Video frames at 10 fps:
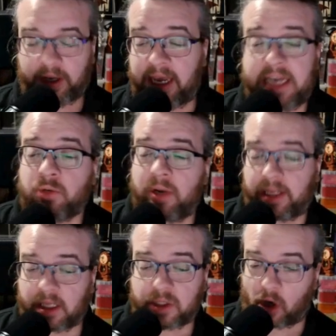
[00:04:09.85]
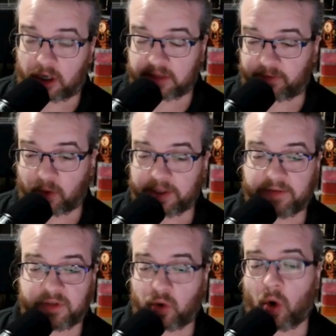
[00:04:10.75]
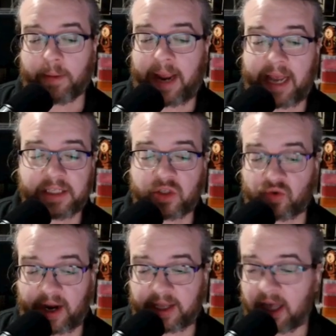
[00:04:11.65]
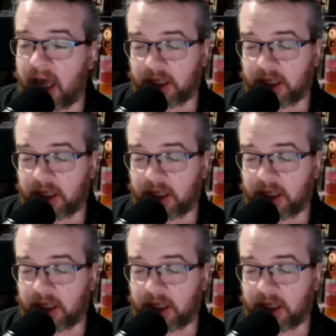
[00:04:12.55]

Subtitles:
He is running the songs, of course, of Storm and Strength.